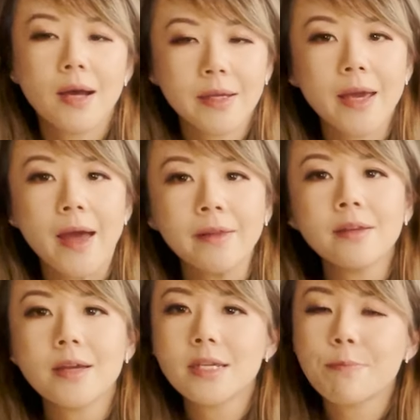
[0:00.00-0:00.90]

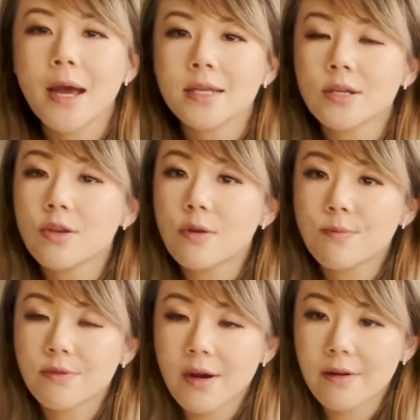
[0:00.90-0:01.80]
Again, it depends on your
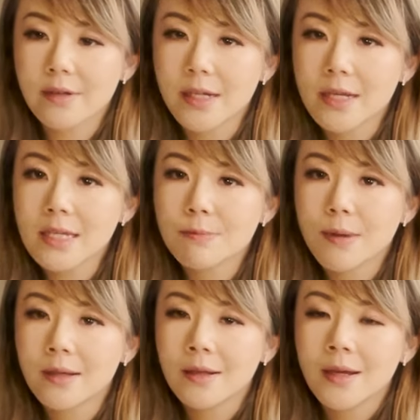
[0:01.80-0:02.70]
priorities,
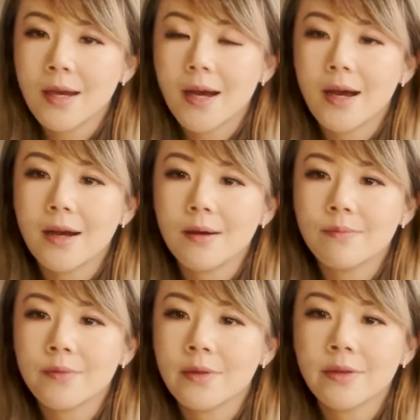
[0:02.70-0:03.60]
but
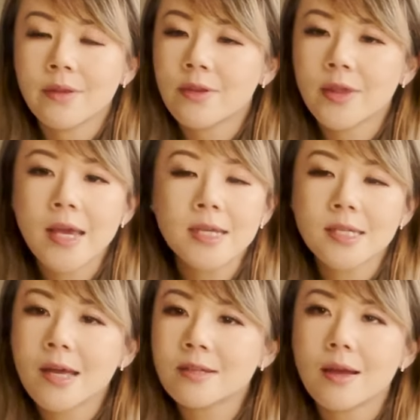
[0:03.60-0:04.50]

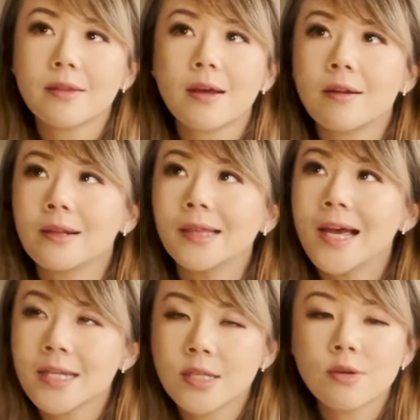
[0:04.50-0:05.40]
things that are
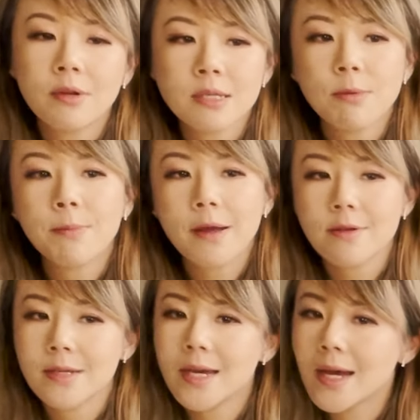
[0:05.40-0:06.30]
less noticeable by
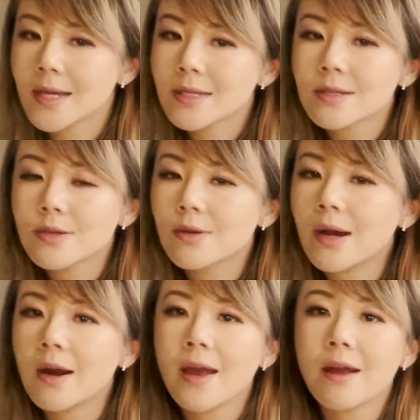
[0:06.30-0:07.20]
your guests,
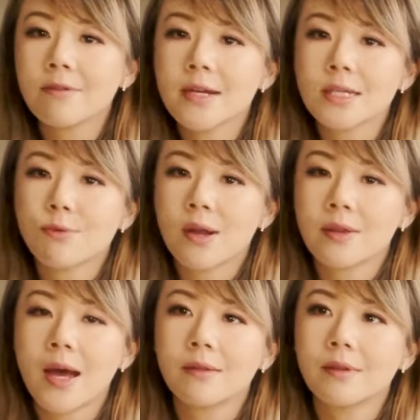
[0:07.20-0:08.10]
are areas
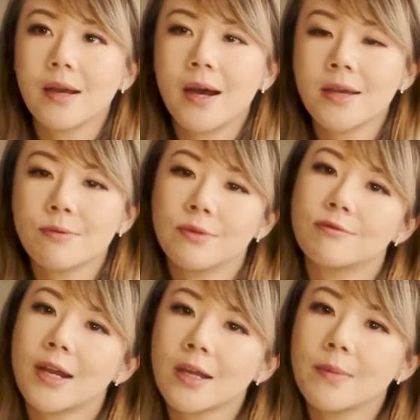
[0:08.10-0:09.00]
that I
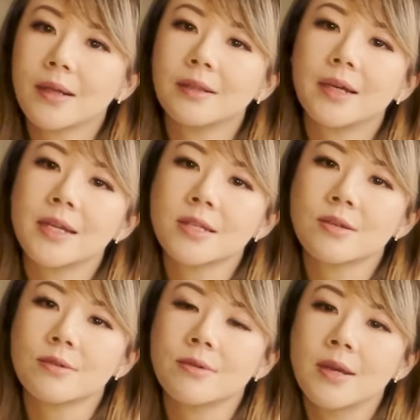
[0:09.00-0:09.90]
would recommend
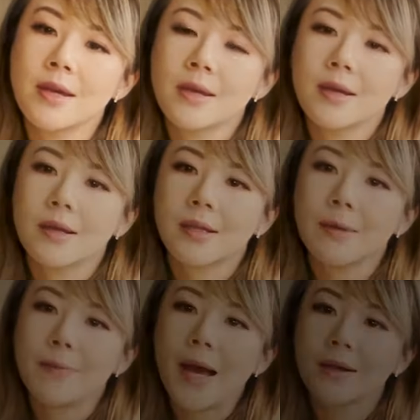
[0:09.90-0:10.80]
clients to
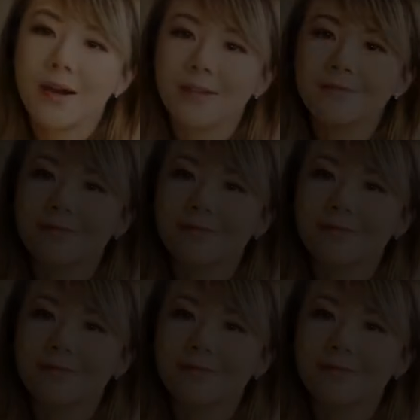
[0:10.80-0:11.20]
cut back on.